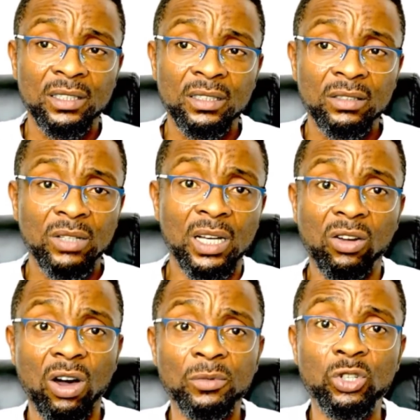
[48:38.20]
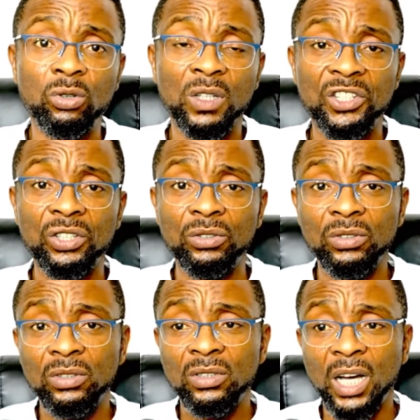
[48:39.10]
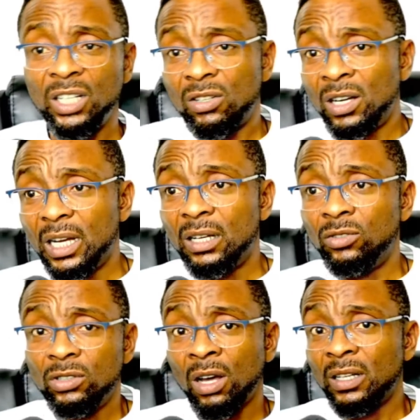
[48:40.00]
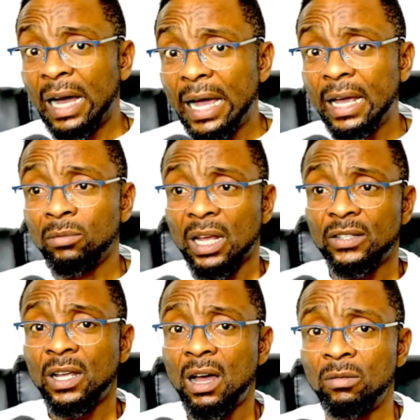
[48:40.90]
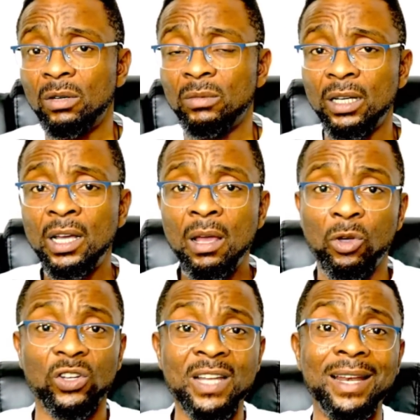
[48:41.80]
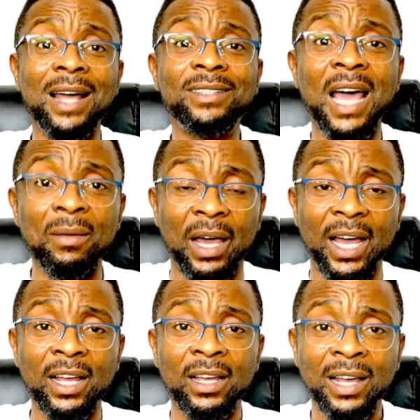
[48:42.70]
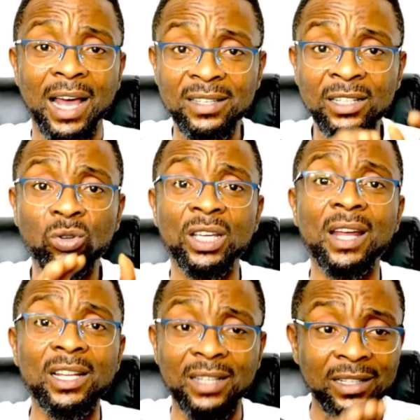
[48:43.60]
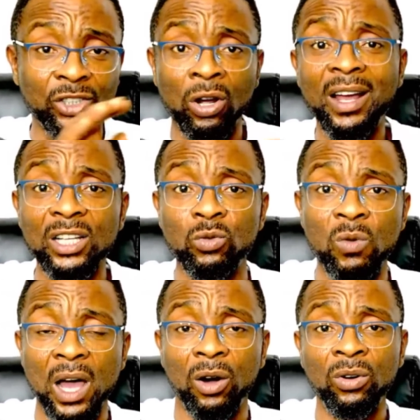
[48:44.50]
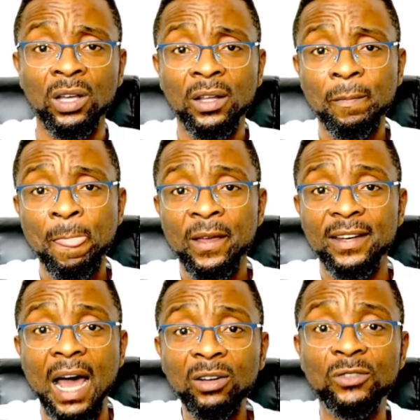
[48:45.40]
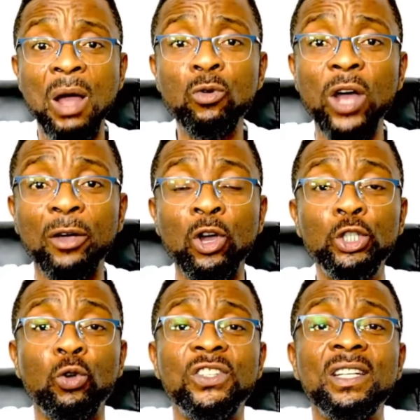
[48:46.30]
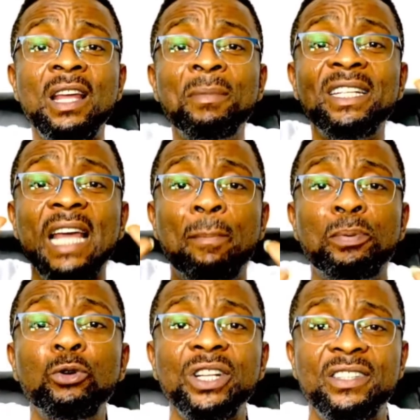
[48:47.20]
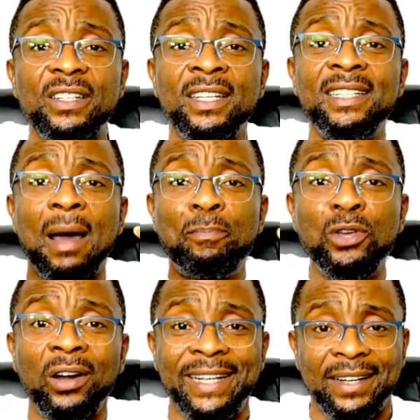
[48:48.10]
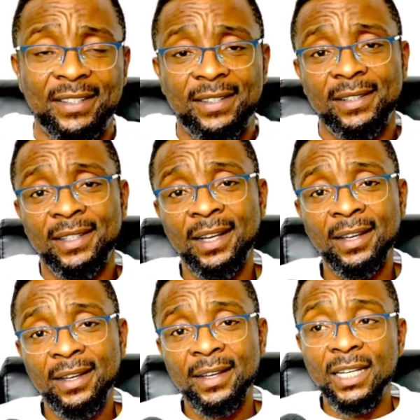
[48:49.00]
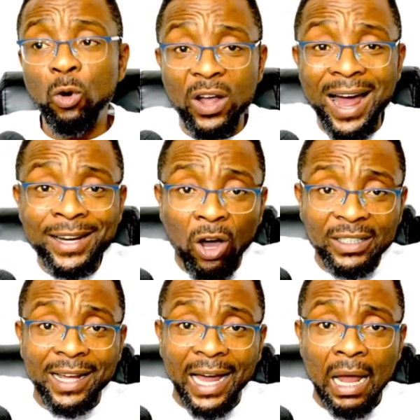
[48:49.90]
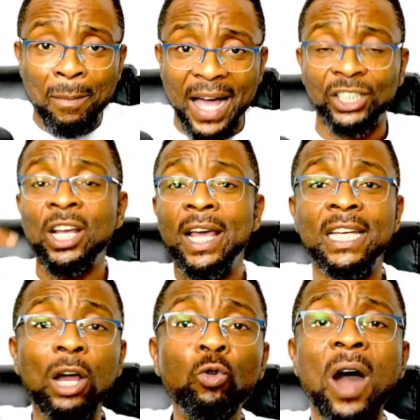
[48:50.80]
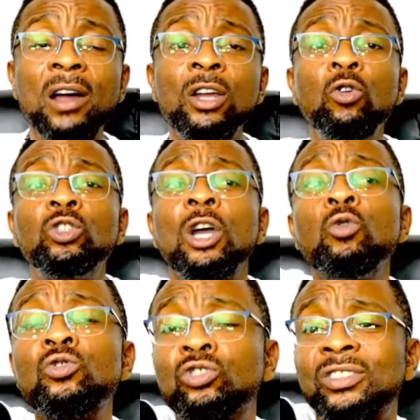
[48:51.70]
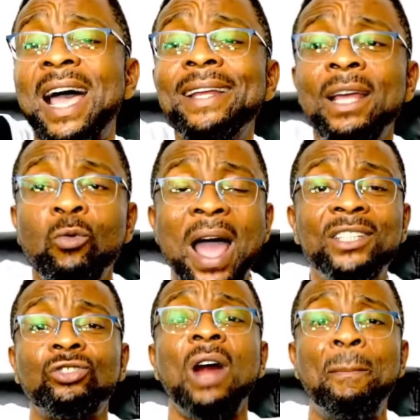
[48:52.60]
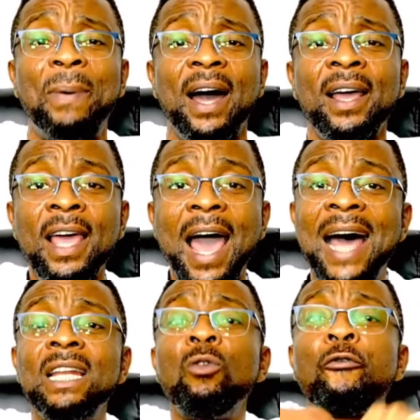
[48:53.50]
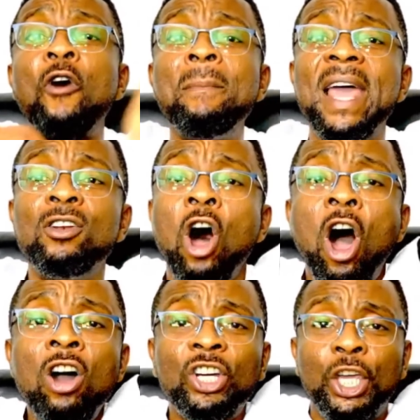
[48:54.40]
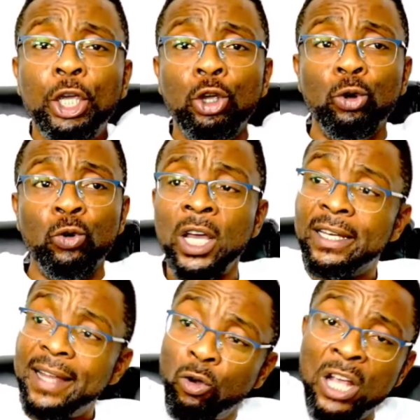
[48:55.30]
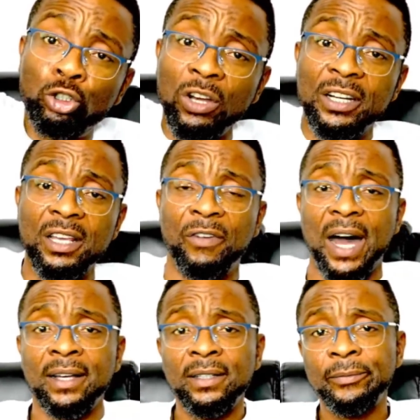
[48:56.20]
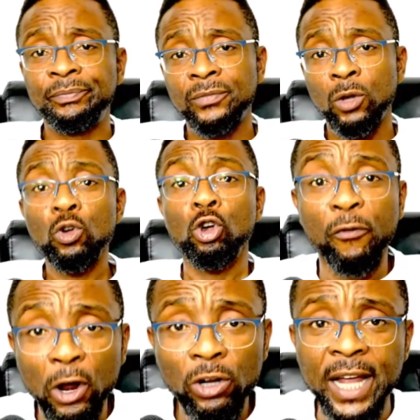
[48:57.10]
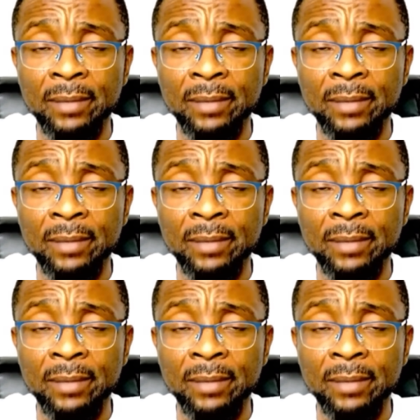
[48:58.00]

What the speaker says: When they come school with you, and you don't hire them like say, a moment. Because now that time, as little kids, as young as we were, that was when we were going to see them in their purity, in their pureness. They will carry all the calabash. They will tie the white wrapper. And they will form a long queue. They are going to the river. We go follow them.